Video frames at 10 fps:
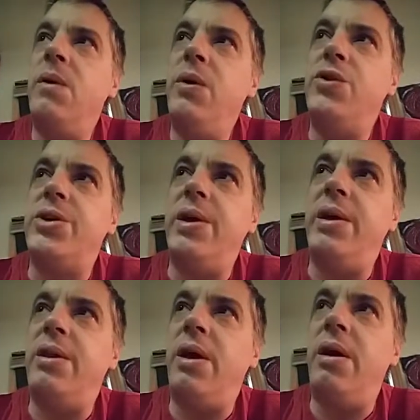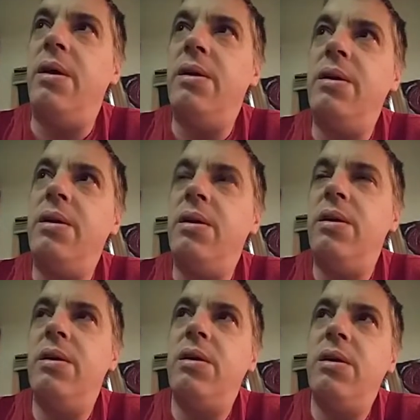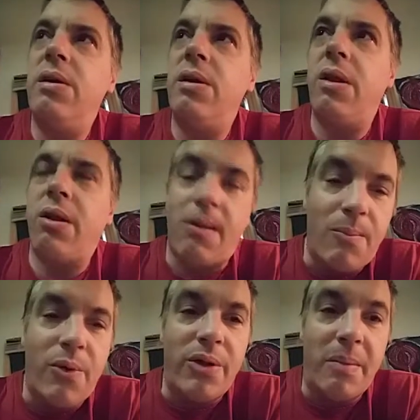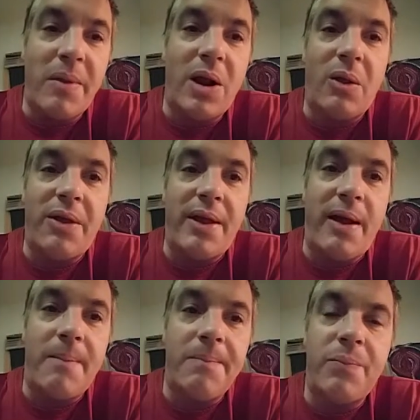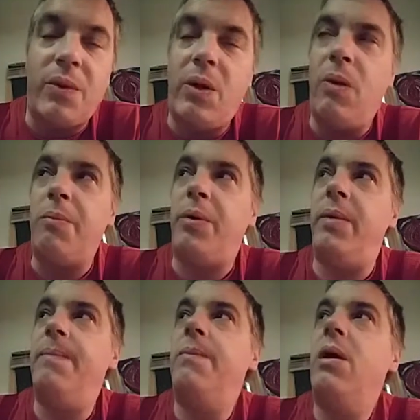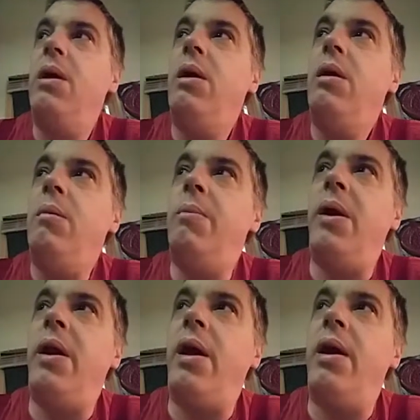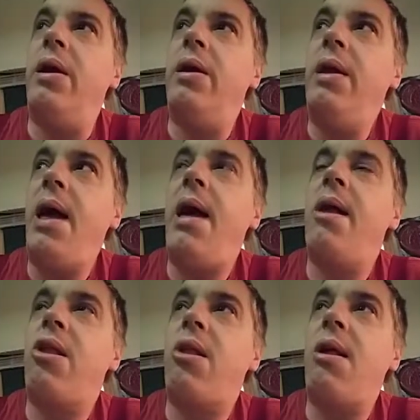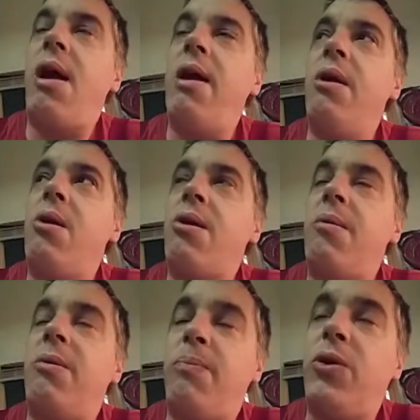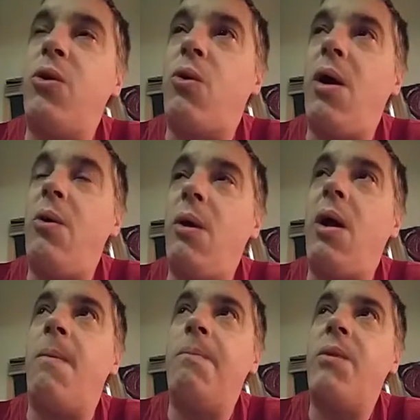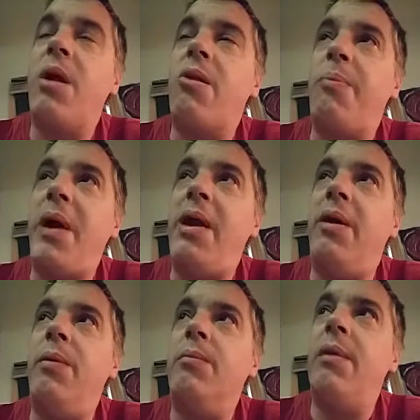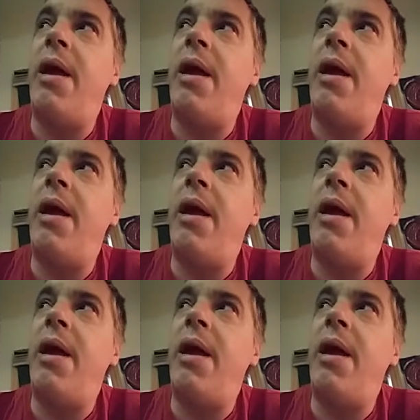Usually somewhere in the middle of there, you know, but I used to do quite well as a painter.